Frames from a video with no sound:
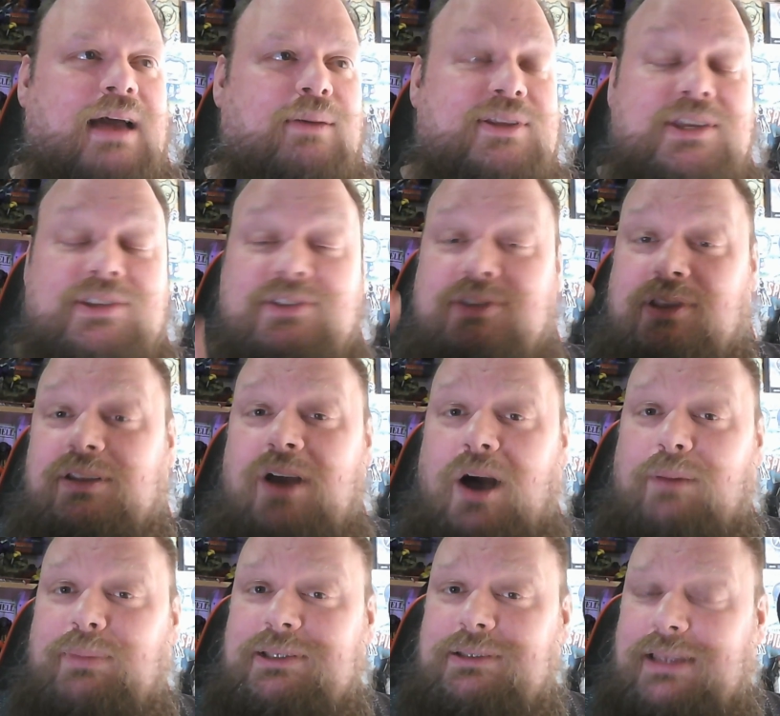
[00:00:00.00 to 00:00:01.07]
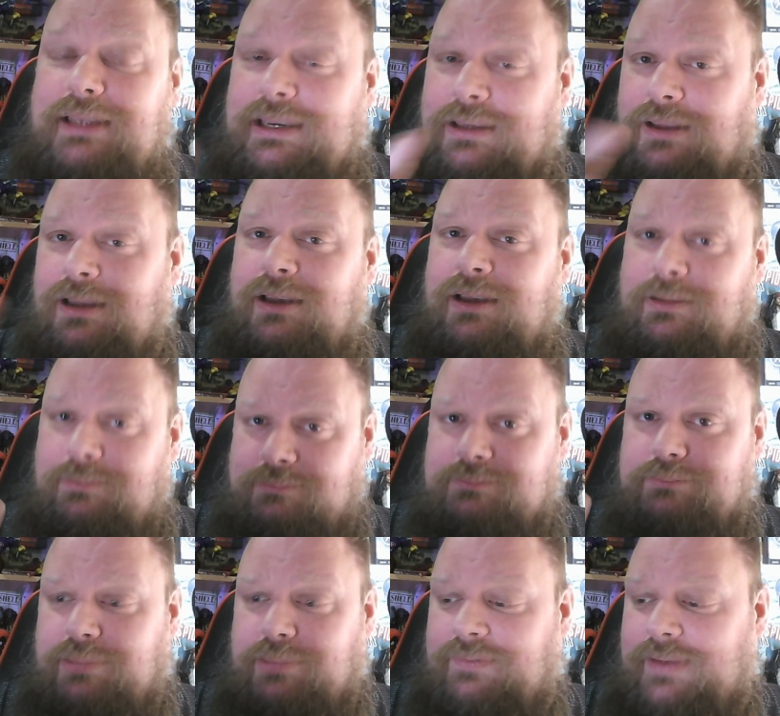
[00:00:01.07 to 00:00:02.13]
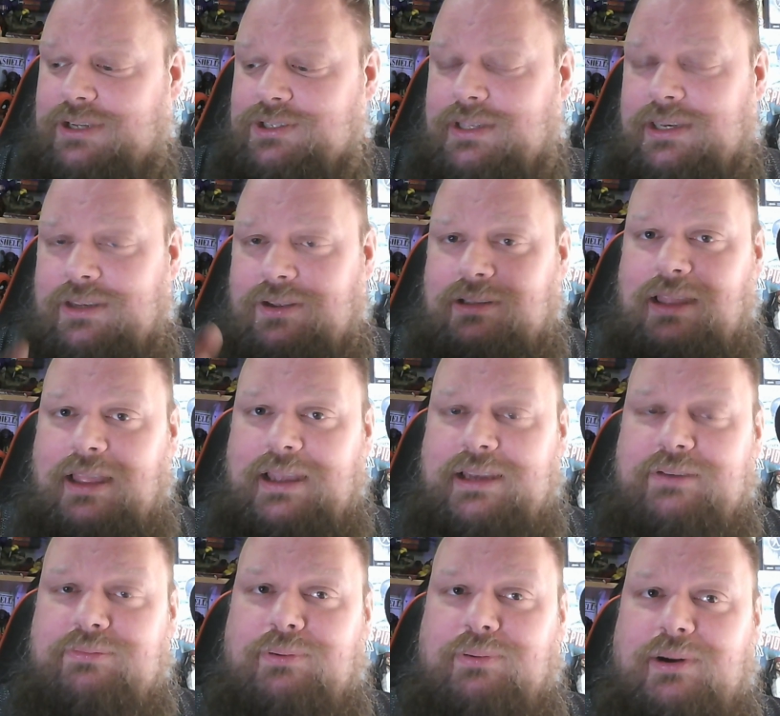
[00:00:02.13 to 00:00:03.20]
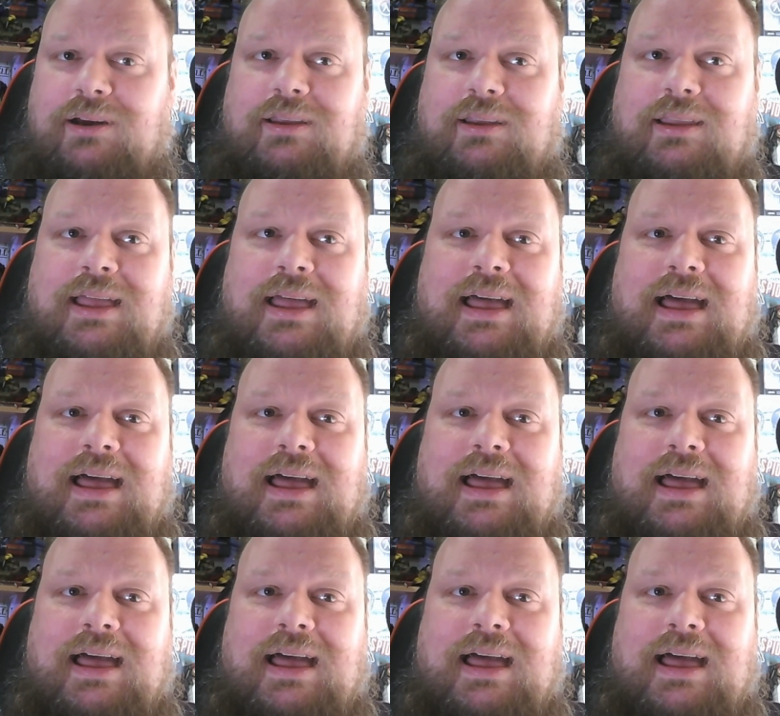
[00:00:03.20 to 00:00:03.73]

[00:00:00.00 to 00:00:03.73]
which isn't uncommon in her profession, in her line of work,